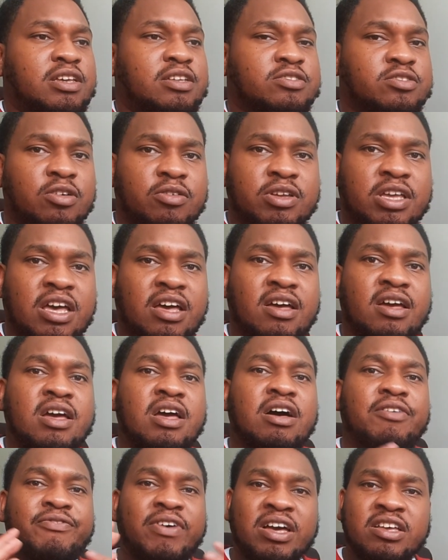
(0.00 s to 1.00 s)
So yeah,
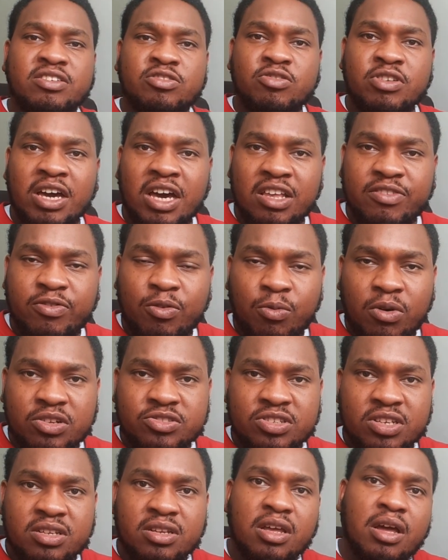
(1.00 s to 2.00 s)
thank you guys for
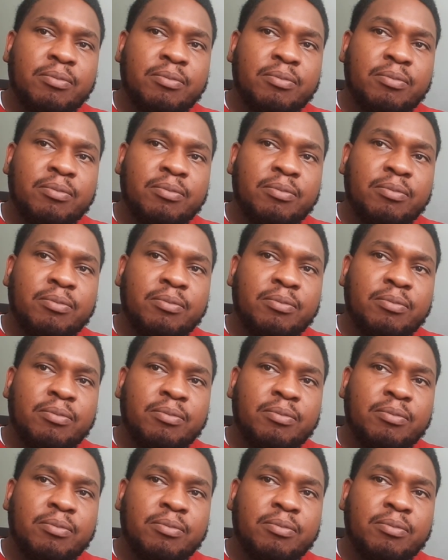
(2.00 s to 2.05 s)
watching.